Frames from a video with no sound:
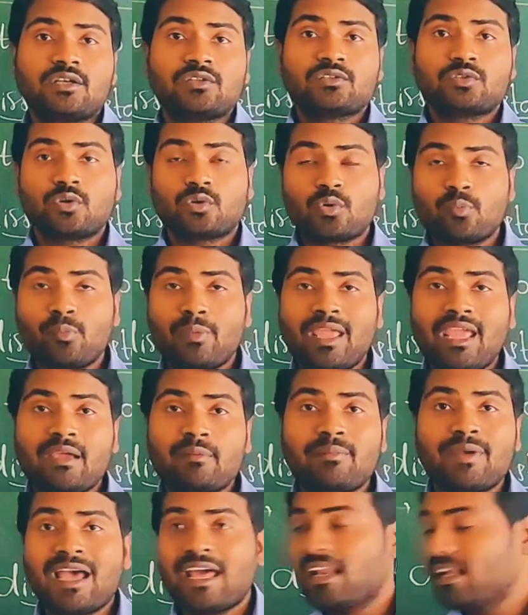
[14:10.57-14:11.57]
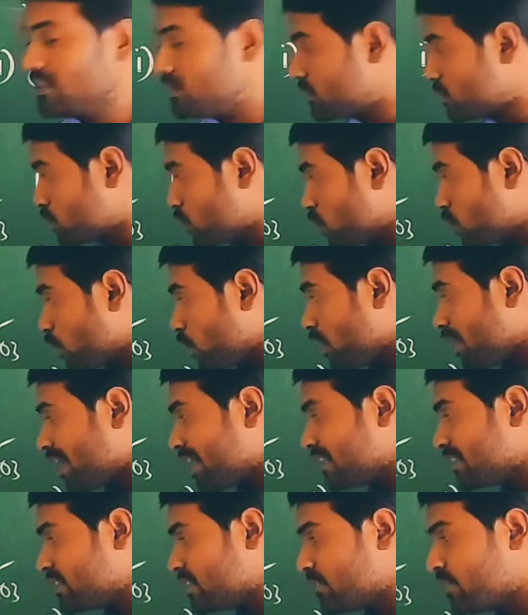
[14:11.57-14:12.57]
So to make balance,
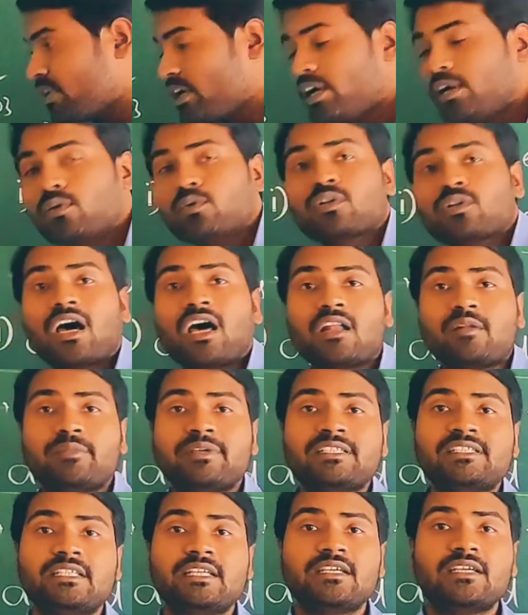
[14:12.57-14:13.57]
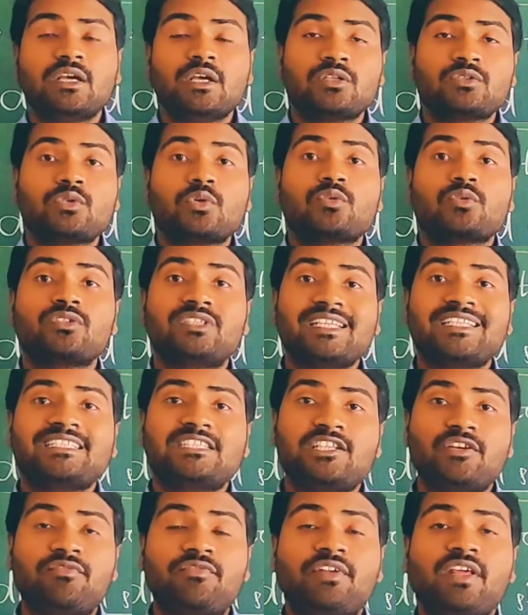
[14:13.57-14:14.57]
chloride shift into the RBC. So this
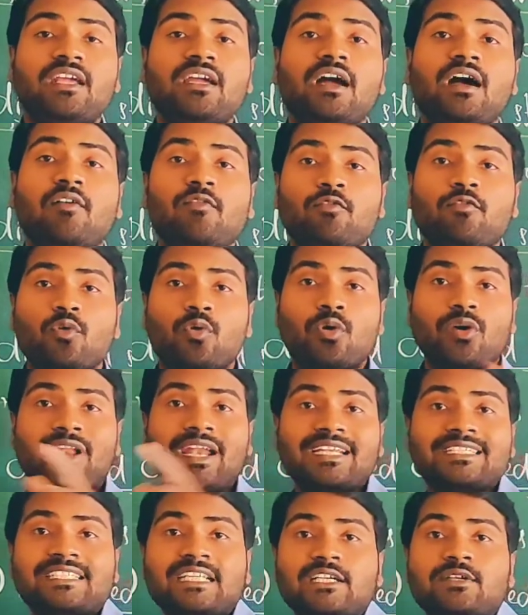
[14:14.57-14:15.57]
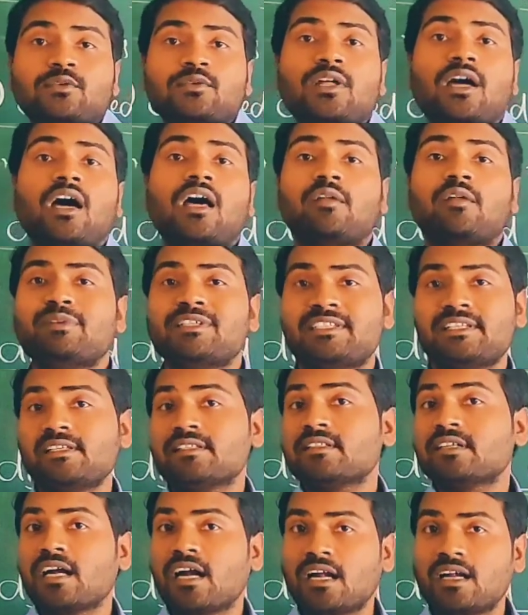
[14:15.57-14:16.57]
shifting of chlorides into the RBC
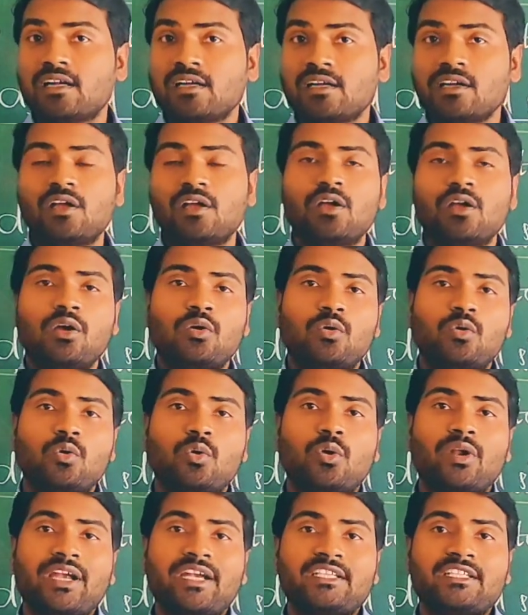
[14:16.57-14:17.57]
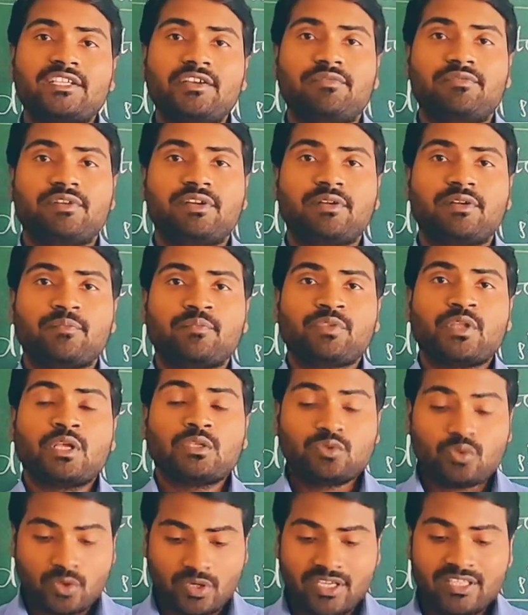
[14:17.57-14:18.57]
is called chloride shift.
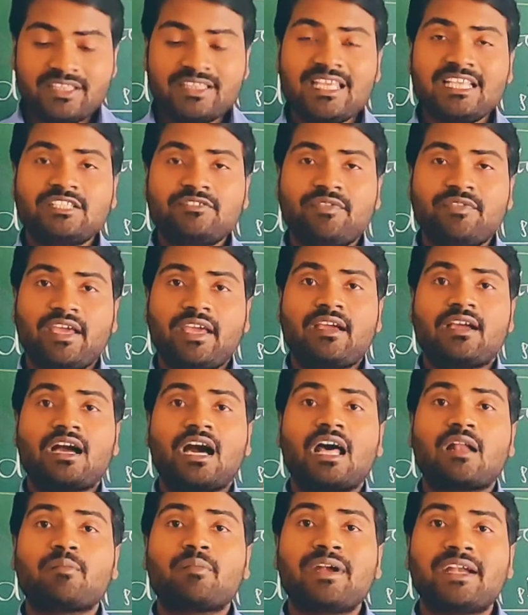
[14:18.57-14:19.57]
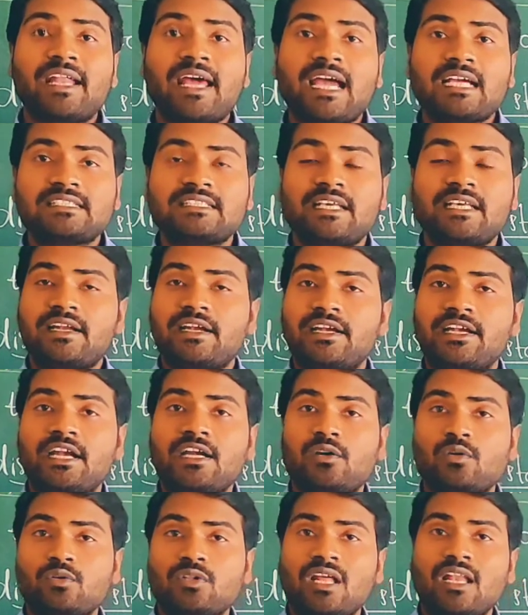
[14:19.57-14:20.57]
So in this way, carbon dioxide
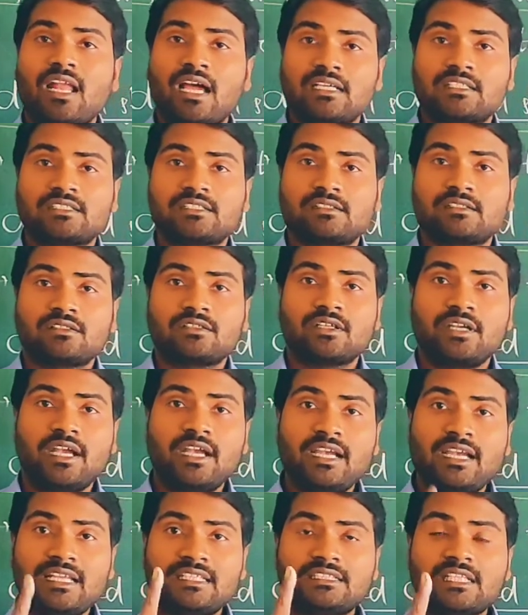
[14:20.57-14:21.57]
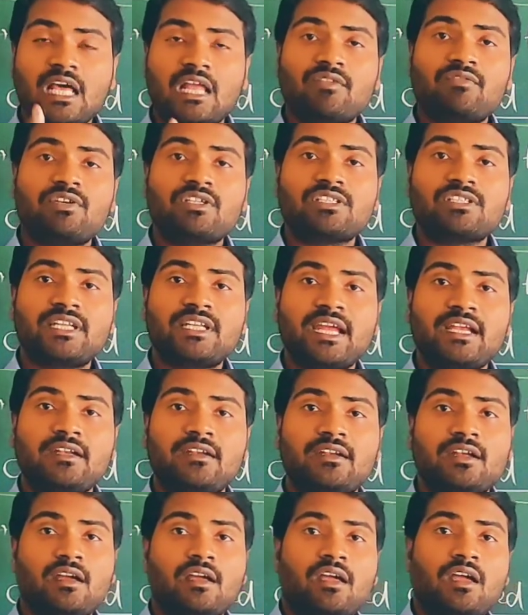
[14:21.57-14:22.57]
return to the lungs in dissolved
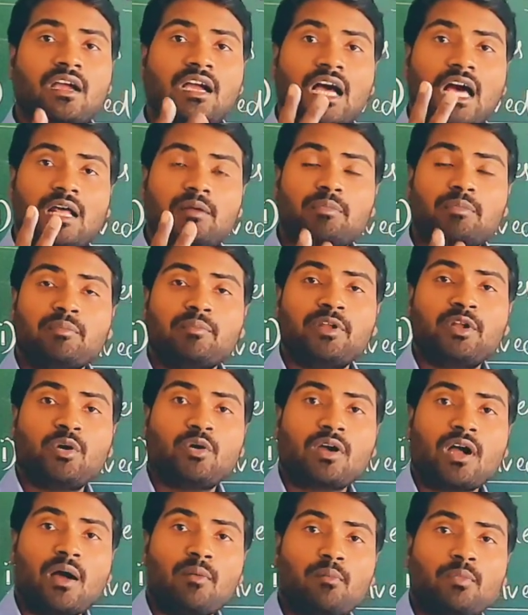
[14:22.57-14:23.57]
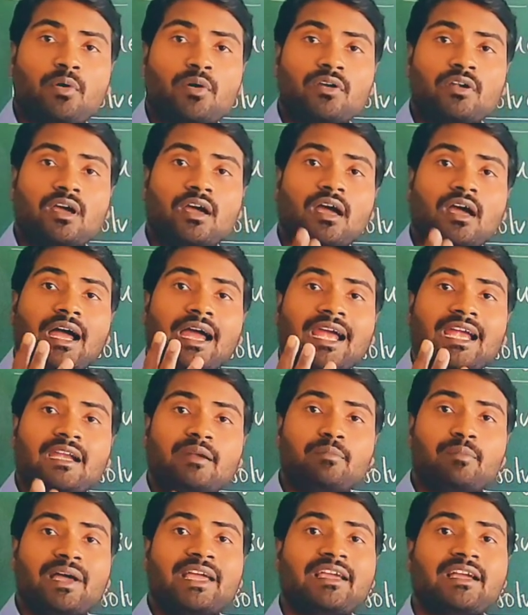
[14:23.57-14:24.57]
state, carbamino compound
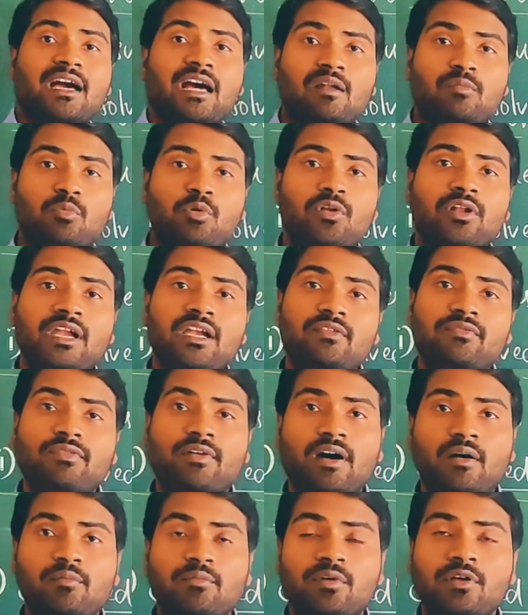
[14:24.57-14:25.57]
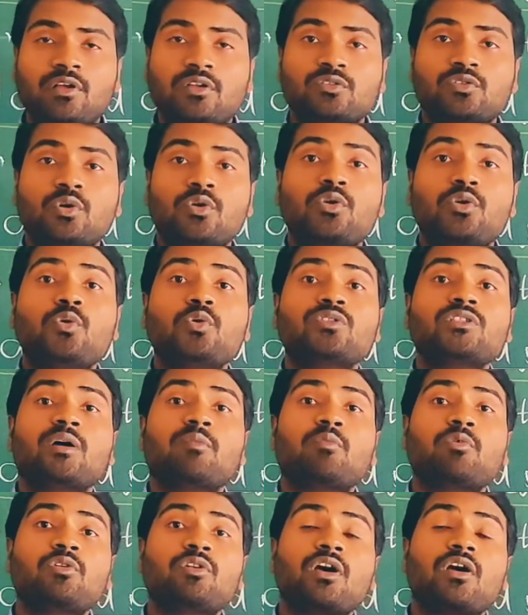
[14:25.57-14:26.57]
and bicarbonate form. So huge
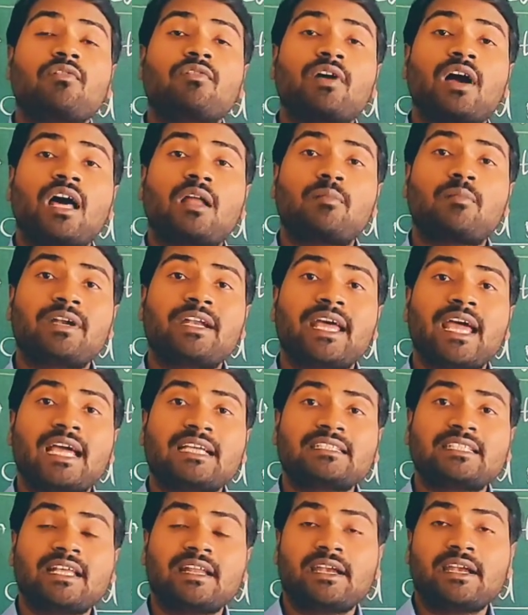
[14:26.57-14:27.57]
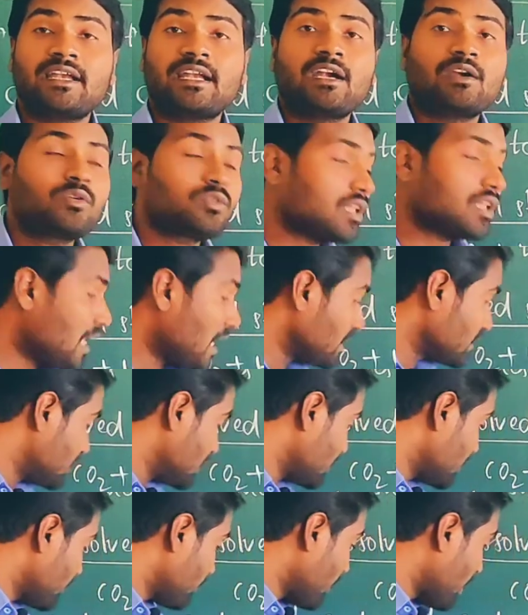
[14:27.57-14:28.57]
amount of carbon dioxide return to the lungs
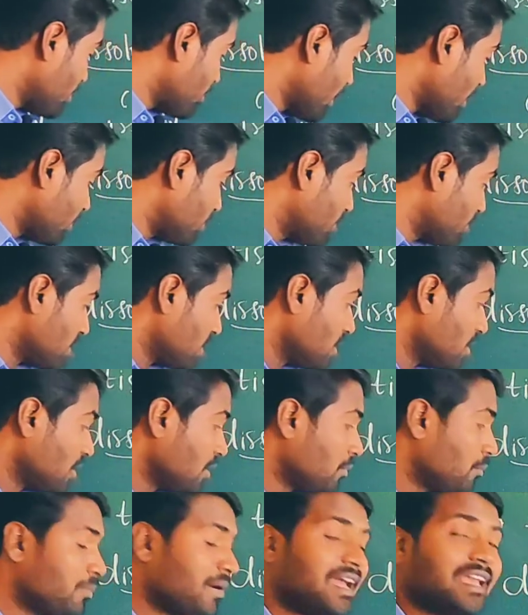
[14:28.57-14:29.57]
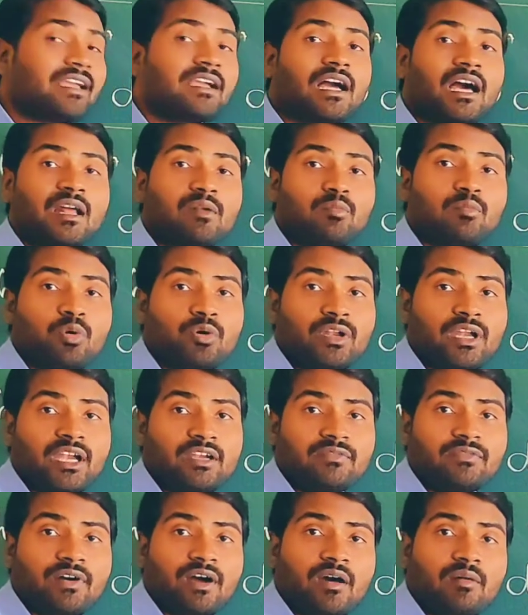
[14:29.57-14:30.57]
in the form of
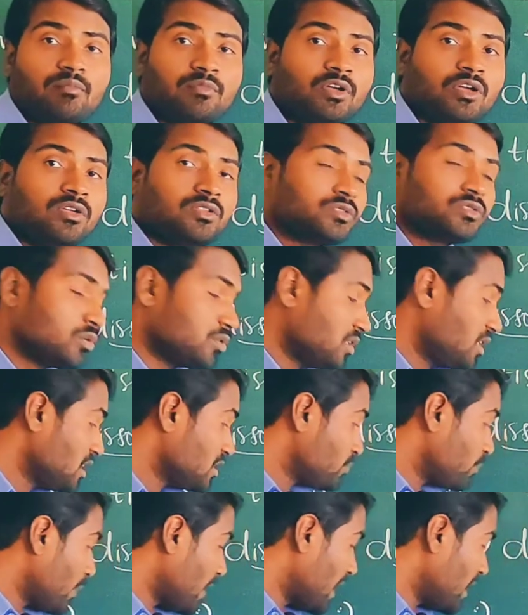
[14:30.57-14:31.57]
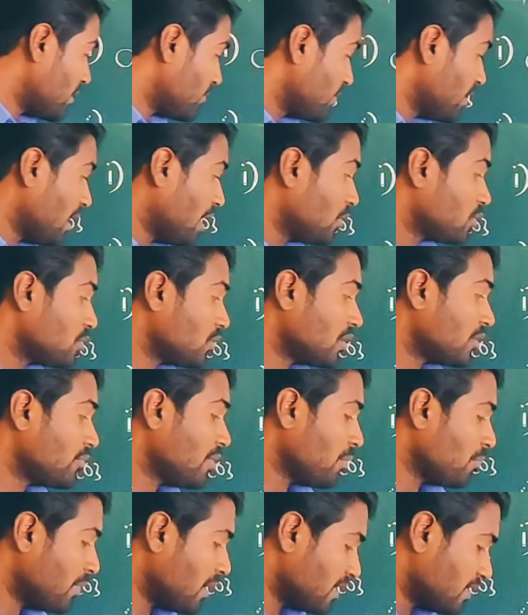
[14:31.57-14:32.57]
bicarbonate form. So this point we have to
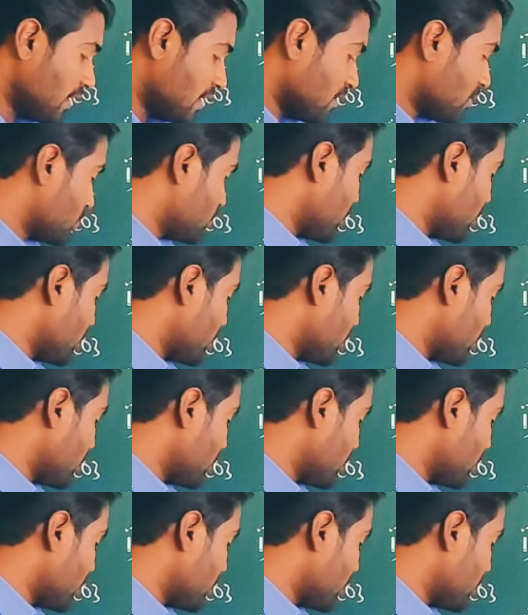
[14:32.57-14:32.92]
remember that.